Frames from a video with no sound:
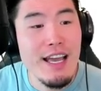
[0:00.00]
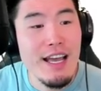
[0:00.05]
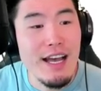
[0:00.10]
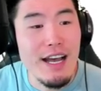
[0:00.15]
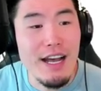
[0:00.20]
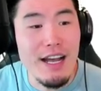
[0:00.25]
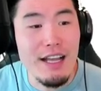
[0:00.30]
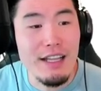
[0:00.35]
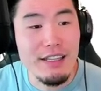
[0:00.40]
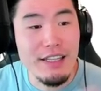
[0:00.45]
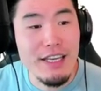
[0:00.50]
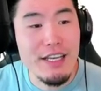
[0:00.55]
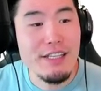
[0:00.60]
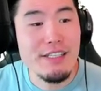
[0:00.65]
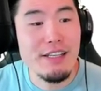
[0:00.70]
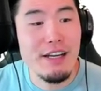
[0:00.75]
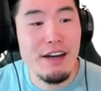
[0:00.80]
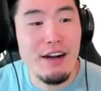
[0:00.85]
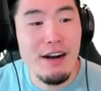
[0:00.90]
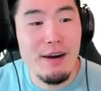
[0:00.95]
Uh,
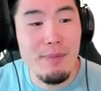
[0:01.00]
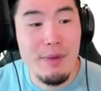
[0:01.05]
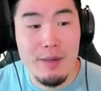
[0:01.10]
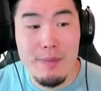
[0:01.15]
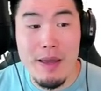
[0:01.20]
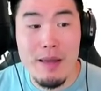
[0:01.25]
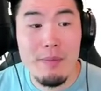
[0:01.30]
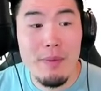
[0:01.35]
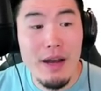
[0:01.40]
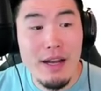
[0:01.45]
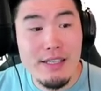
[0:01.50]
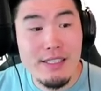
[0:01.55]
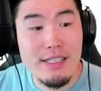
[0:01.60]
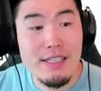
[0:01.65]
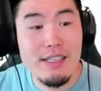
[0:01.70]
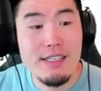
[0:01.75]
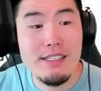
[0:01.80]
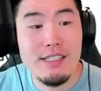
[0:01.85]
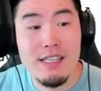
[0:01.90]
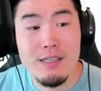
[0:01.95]
links are Big Bad
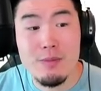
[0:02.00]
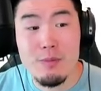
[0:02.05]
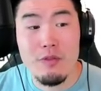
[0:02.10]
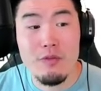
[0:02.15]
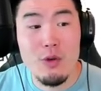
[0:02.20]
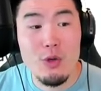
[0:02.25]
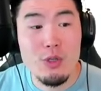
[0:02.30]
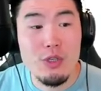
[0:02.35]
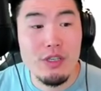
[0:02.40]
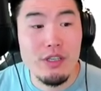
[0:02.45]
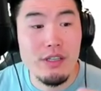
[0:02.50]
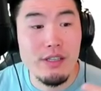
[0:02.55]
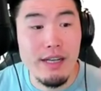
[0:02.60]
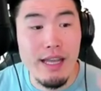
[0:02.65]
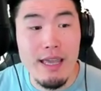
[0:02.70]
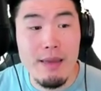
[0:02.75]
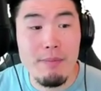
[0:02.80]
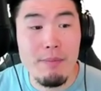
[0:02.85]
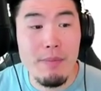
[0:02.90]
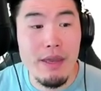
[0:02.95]
Bosses, Dismal Future,
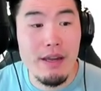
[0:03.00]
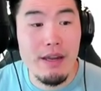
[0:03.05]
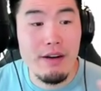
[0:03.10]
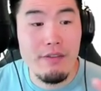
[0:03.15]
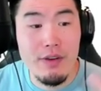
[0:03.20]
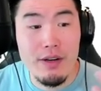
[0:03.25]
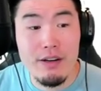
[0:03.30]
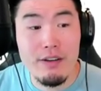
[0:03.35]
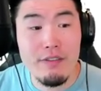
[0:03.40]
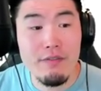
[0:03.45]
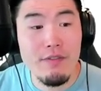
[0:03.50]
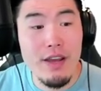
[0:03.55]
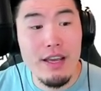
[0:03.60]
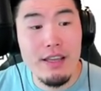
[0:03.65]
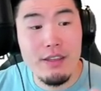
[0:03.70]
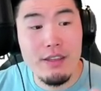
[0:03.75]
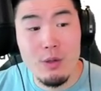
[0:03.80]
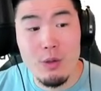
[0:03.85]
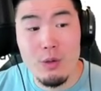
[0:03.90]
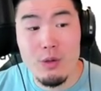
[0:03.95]
Nightmare, Fear and
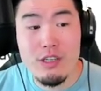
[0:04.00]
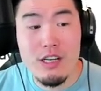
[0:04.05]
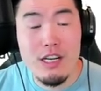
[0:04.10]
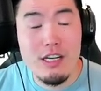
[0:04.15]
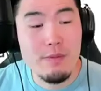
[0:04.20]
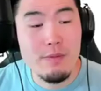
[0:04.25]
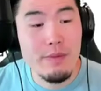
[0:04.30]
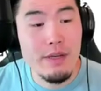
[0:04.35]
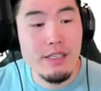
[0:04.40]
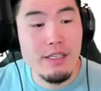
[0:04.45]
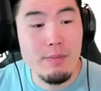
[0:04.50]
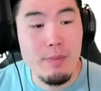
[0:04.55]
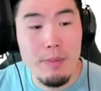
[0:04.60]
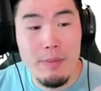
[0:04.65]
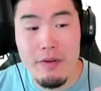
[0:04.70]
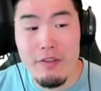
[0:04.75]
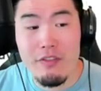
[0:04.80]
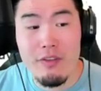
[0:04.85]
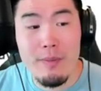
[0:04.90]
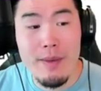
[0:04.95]
Faith, Cold Judgment,
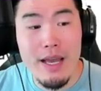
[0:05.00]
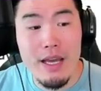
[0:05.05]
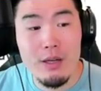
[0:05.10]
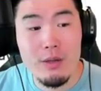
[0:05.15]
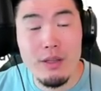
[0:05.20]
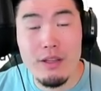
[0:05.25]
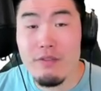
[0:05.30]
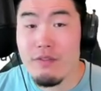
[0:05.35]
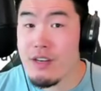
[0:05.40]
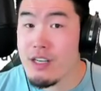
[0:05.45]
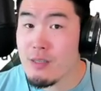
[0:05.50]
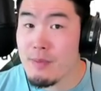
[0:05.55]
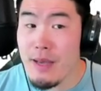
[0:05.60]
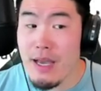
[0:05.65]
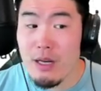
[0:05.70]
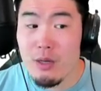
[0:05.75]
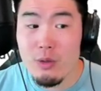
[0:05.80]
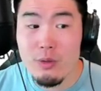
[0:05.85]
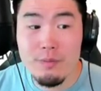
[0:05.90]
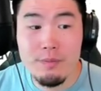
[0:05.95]
Prepare for Battle, and Fierce
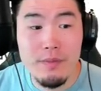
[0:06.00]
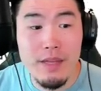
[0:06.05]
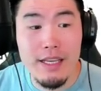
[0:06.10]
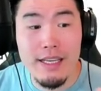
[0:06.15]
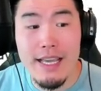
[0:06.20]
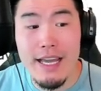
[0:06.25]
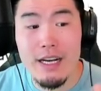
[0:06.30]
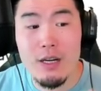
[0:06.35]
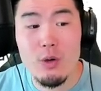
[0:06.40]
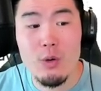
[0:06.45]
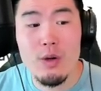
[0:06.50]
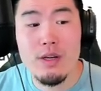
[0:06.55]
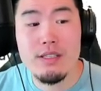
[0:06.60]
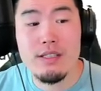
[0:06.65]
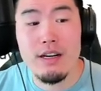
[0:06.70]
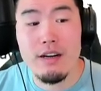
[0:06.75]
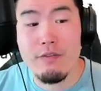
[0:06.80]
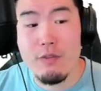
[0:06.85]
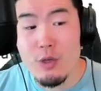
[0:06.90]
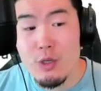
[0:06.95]
Battle. And categories
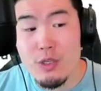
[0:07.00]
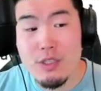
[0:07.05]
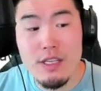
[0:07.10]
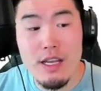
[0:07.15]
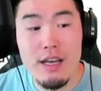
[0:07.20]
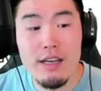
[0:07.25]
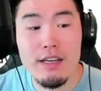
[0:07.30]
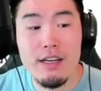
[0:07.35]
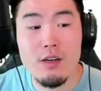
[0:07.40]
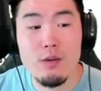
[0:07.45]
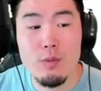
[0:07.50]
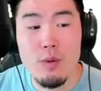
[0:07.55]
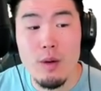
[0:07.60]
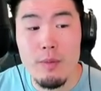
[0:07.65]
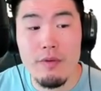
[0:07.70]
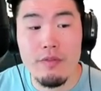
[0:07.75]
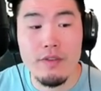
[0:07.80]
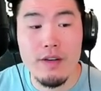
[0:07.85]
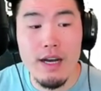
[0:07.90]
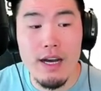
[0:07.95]
are Future Saga,
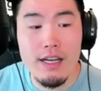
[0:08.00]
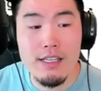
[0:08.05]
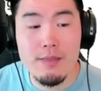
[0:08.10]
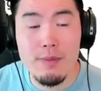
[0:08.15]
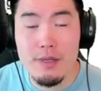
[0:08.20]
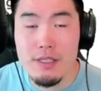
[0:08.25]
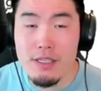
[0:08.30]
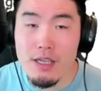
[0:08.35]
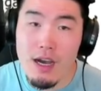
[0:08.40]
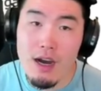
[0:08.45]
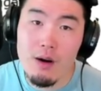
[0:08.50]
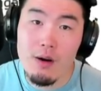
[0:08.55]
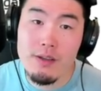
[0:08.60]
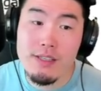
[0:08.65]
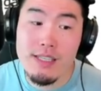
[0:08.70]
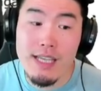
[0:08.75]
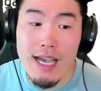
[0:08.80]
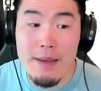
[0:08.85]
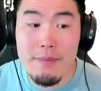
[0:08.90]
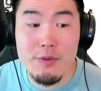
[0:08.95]
Realm of Gods, Potara,
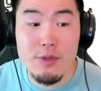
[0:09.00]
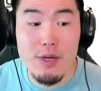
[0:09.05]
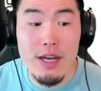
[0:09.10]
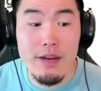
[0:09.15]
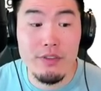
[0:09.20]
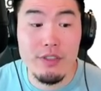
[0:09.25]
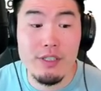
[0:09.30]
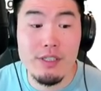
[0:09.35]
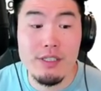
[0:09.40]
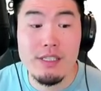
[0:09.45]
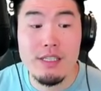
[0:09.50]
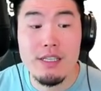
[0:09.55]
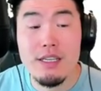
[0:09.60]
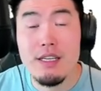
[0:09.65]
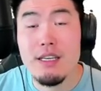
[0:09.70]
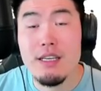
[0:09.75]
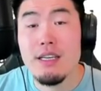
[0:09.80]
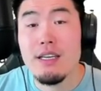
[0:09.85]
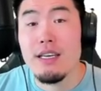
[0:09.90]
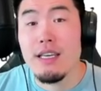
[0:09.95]
Time Travelers,
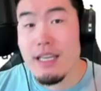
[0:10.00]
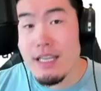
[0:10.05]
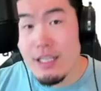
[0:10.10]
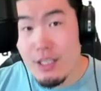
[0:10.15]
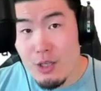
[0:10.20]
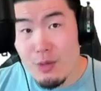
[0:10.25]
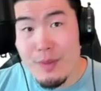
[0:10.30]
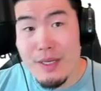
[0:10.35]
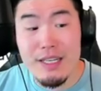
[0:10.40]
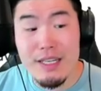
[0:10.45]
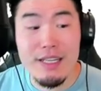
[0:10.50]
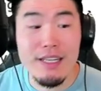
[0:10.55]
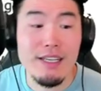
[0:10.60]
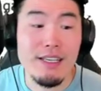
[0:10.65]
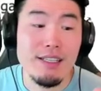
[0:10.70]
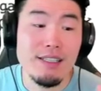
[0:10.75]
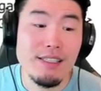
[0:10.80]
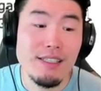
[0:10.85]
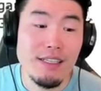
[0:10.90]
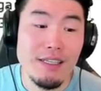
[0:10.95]
Inhuman
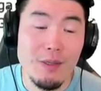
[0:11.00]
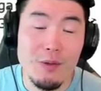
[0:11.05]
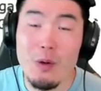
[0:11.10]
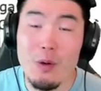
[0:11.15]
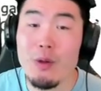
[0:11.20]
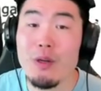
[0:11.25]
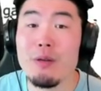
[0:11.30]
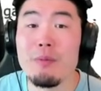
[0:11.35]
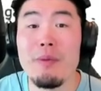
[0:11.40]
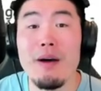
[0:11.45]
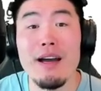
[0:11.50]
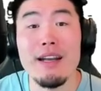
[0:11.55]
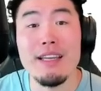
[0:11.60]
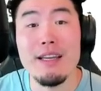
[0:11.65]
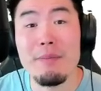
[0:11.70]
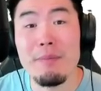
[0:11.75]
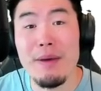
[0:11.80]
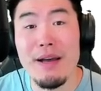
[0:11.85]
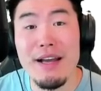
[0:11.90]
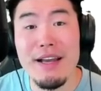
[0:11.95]
Deeds, Corroded Body
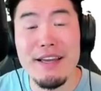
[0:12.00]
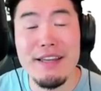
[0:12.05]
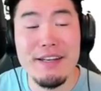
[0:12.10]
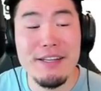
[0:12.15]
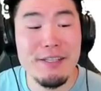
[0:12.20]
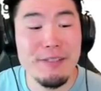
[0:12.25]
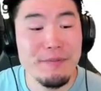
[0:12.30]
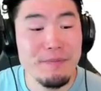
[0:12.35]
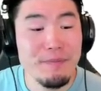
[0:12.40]
and Mind,